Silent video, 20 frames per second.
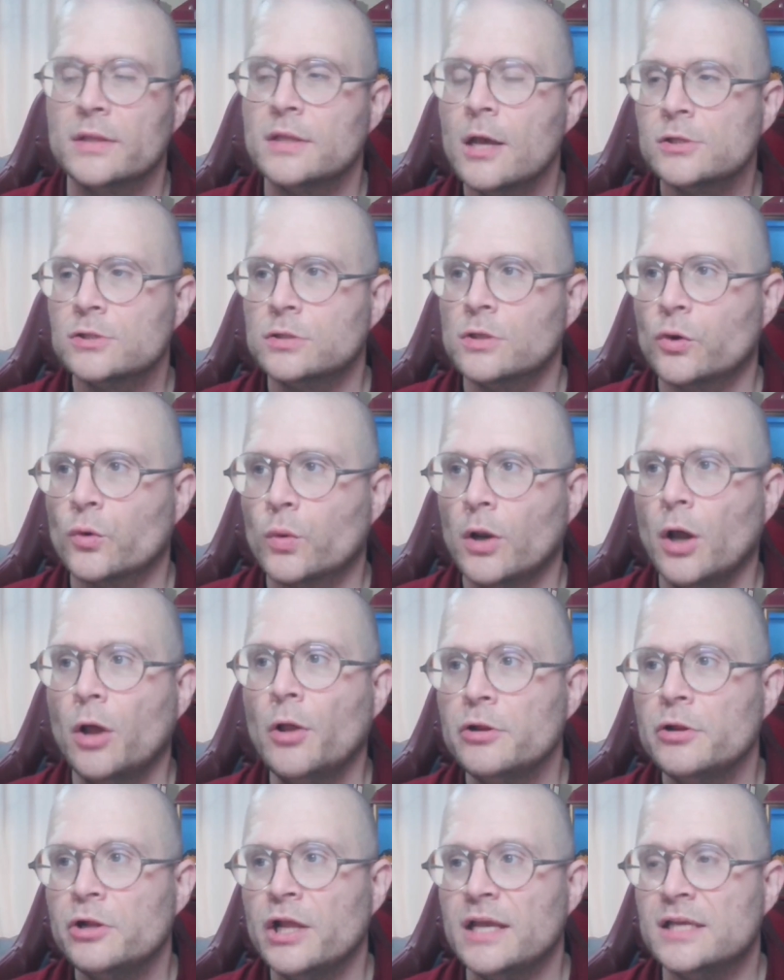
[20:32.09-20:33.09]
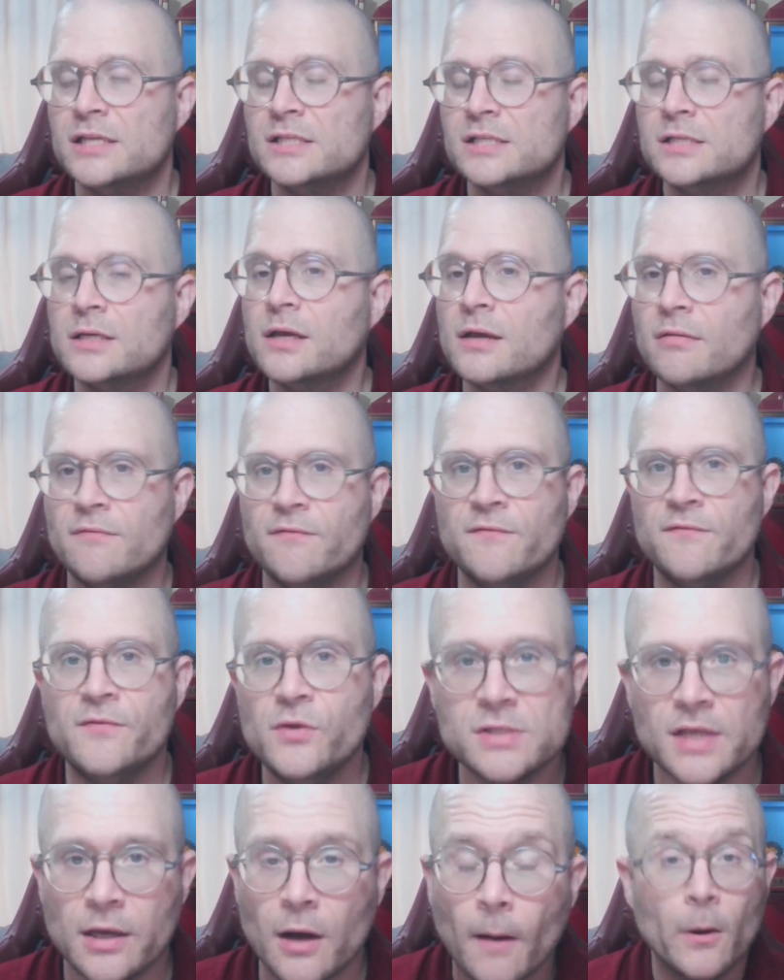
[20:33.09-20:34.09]
So the chronology is
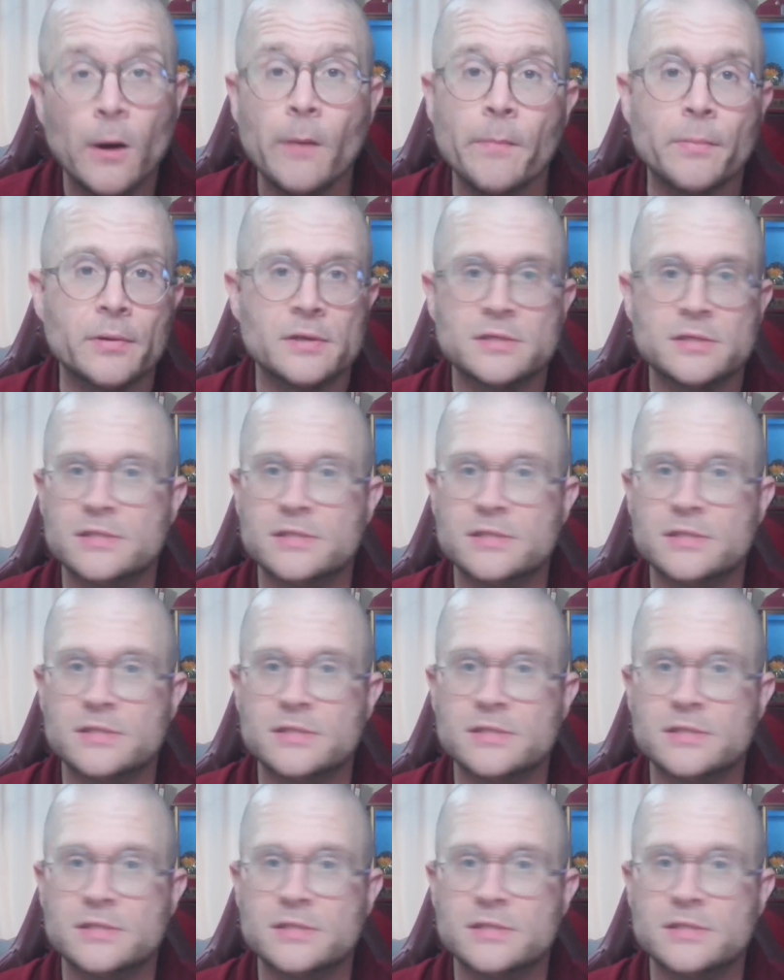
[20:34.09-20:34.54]
confusing on purpose.